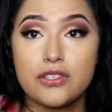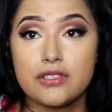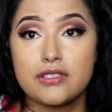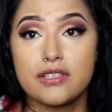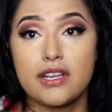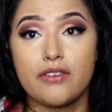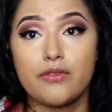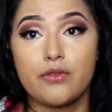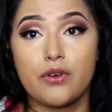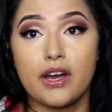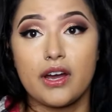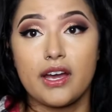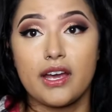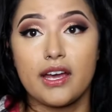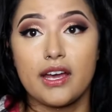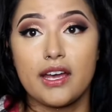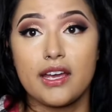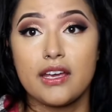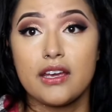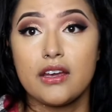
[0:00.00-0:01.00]
Just
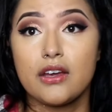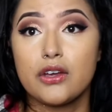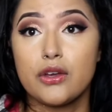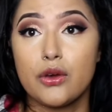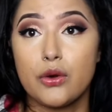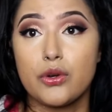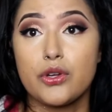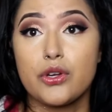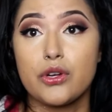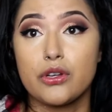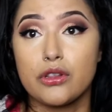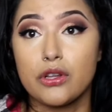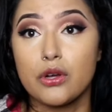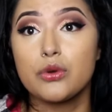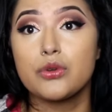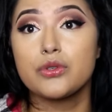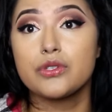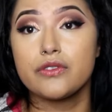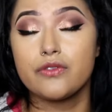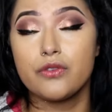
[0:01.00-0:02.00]
FYI, go to your
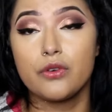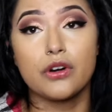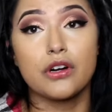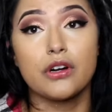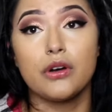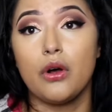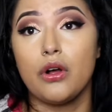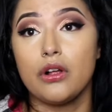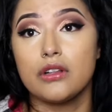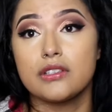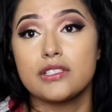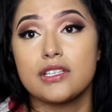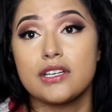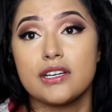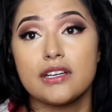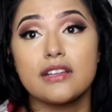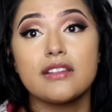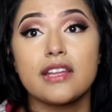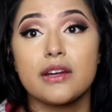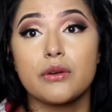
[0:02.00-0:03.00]
local Sephora,
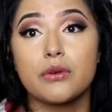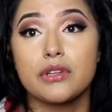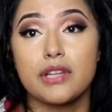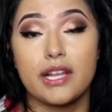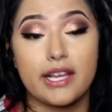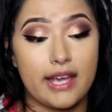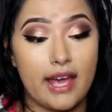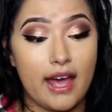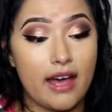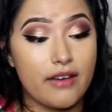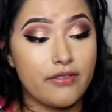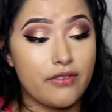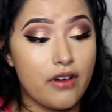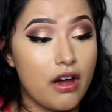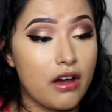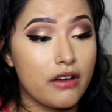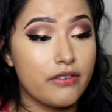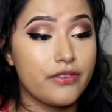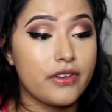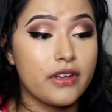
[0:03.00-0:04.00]
Ulta. They were like half
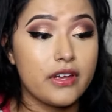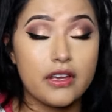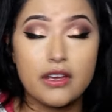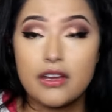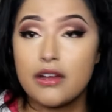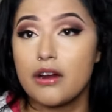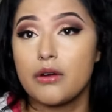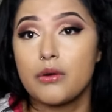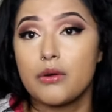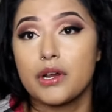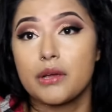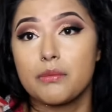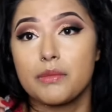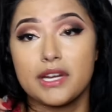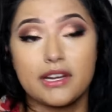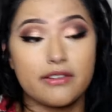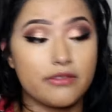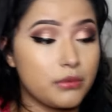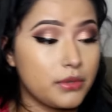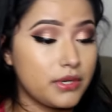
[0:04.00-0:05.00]
off. With I
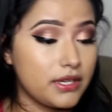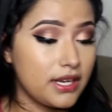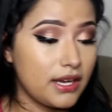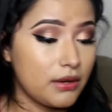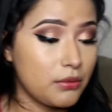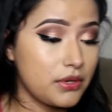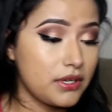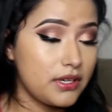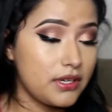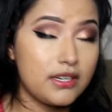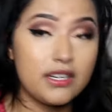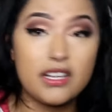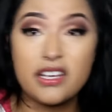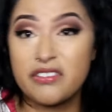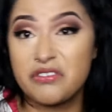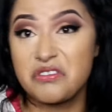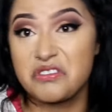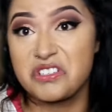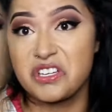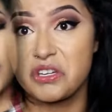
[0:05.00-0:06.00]
recommend everybody get
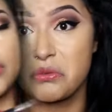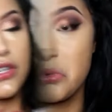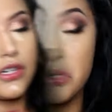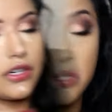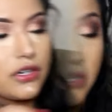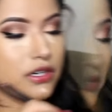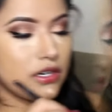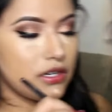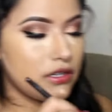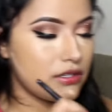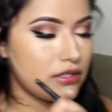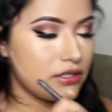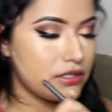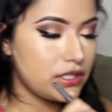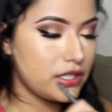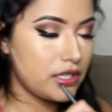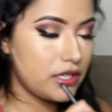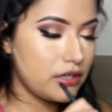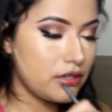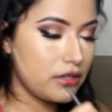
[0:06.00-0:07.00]
one. If there's like more
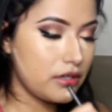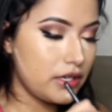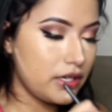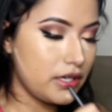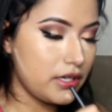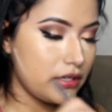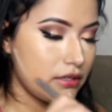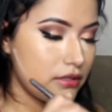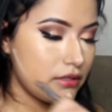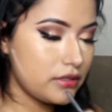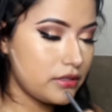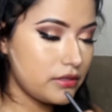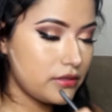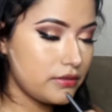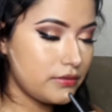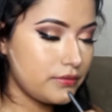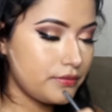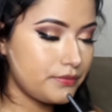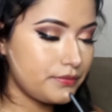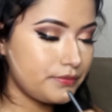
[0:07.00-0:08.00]
colors here,
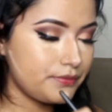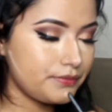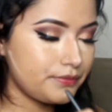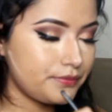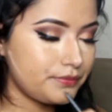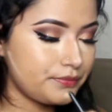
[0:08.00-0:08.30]
super cheap.